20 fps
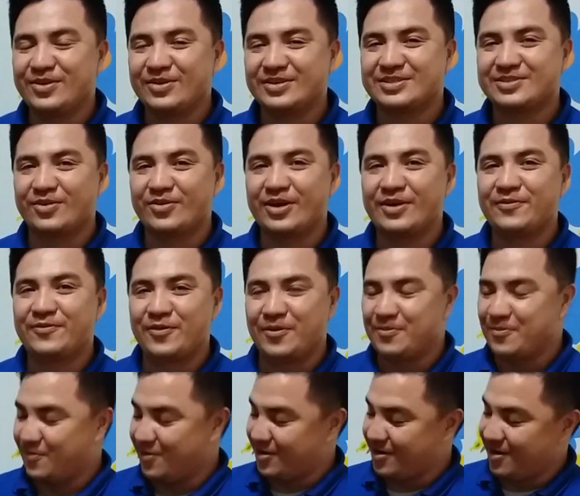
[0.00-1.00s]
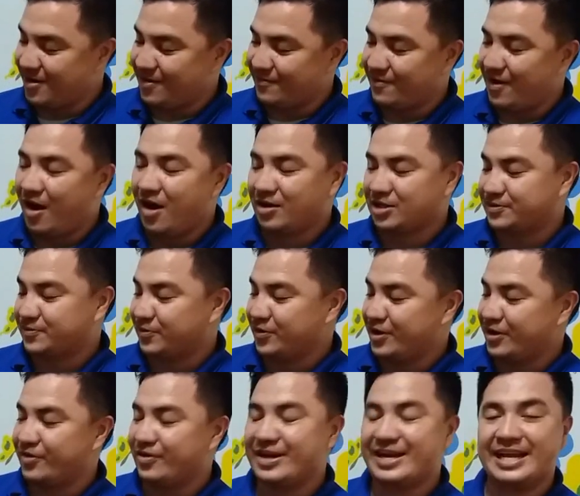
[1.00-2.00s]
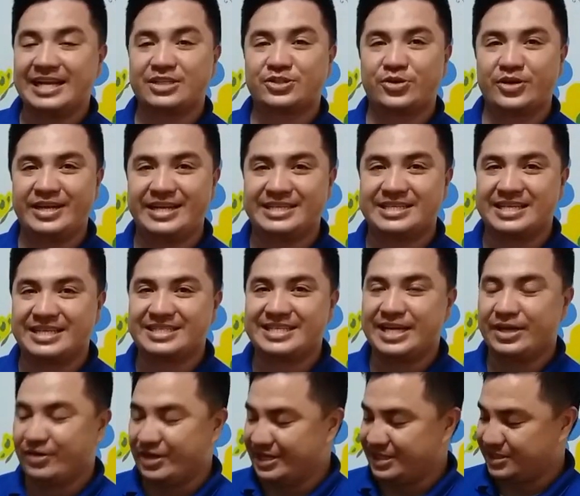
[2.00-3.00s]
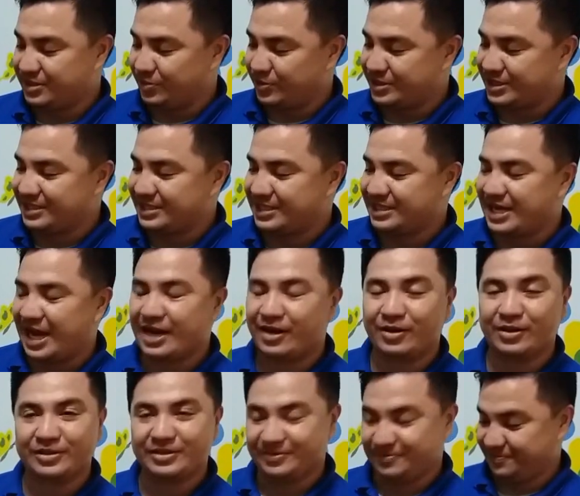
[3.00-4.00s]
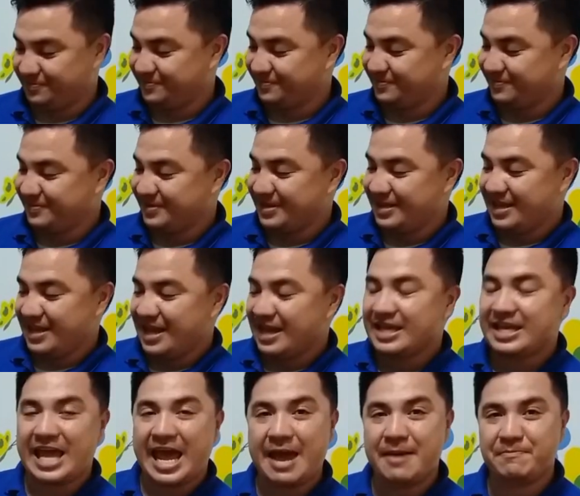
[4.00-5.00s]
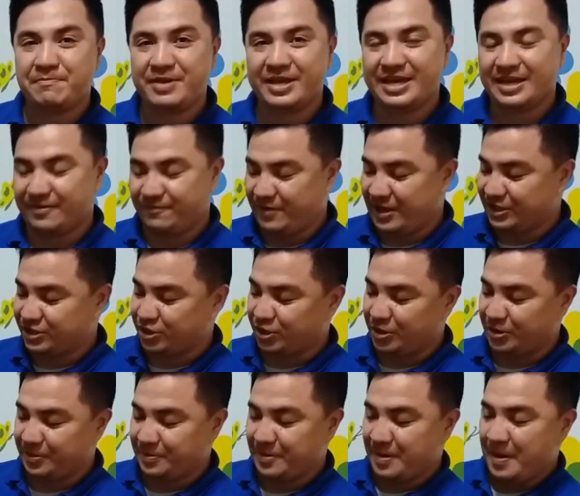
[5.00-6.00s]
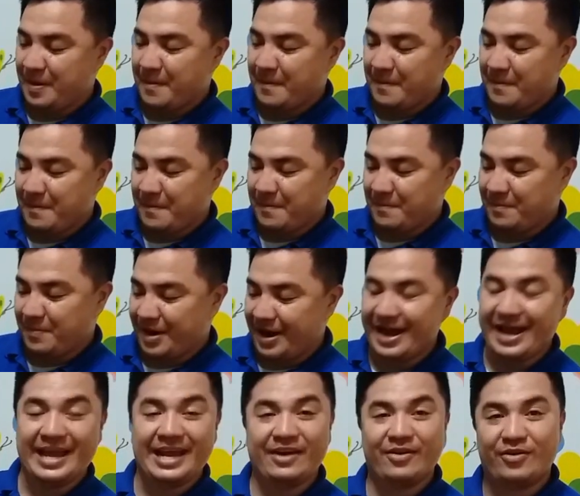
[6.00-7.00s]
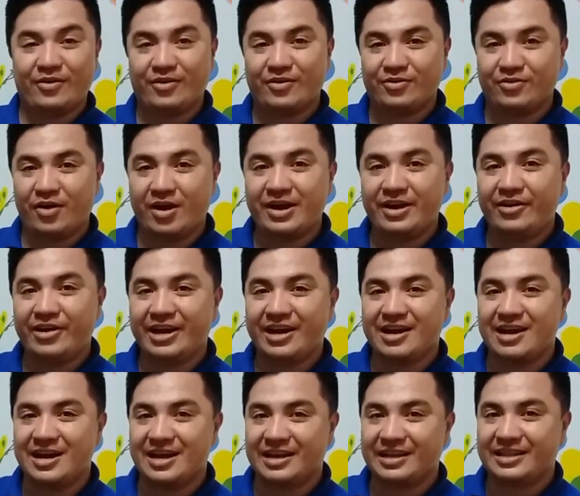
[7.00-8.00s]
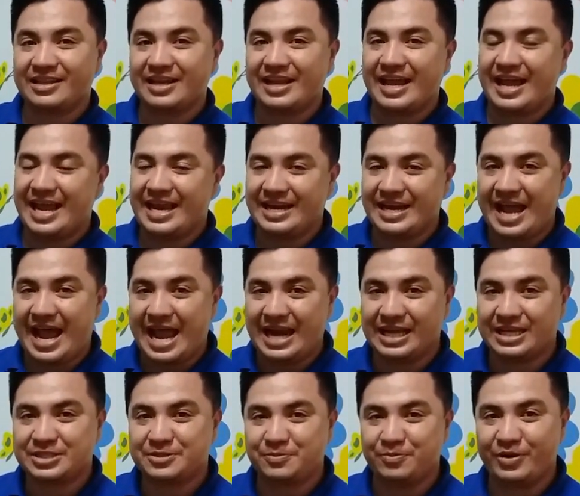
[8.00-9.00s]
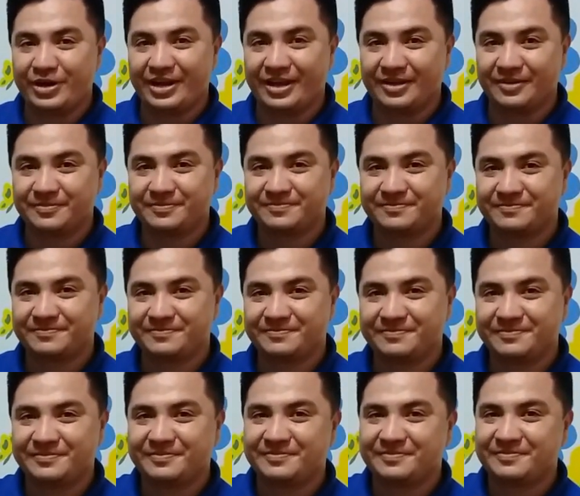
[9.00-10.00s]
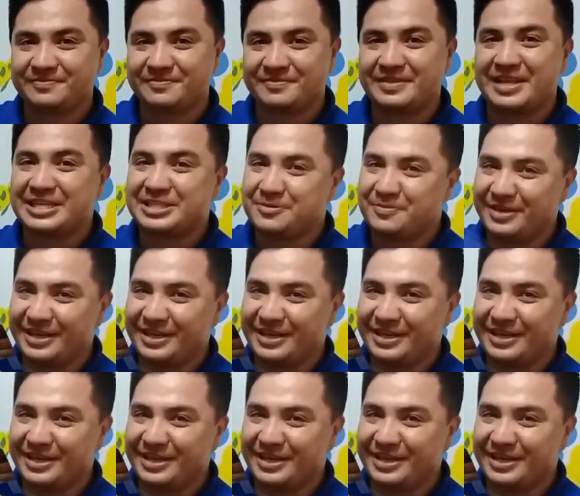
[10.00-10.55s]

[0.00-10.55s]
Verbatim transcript: you a story from one of Oxford Reading Tree's series, which is entitled Camping Adventure by Roderick Hunt and Alex Brychta. Let's